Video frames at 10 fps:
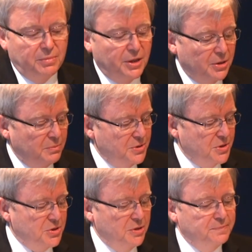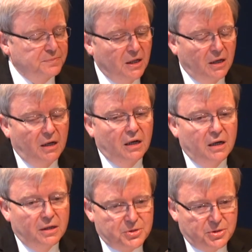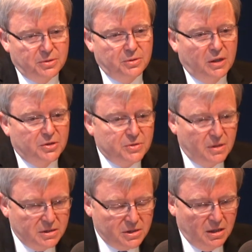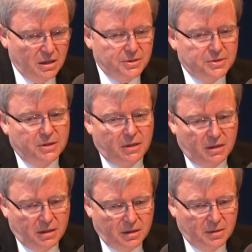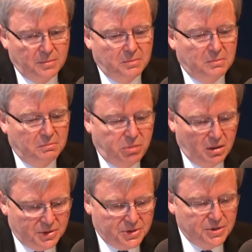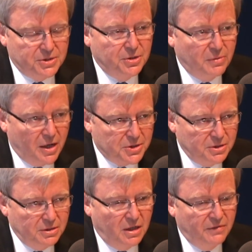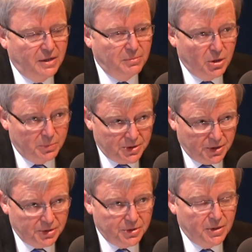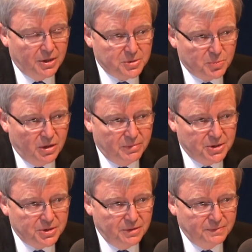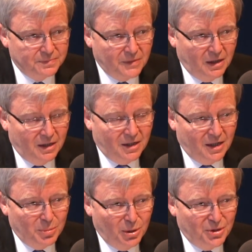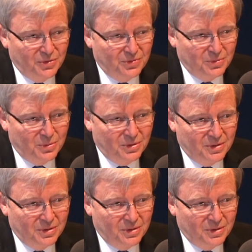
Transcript: Being in a position to translate policies into action, I've had my opportunity to do that as Prime Minister. I believe...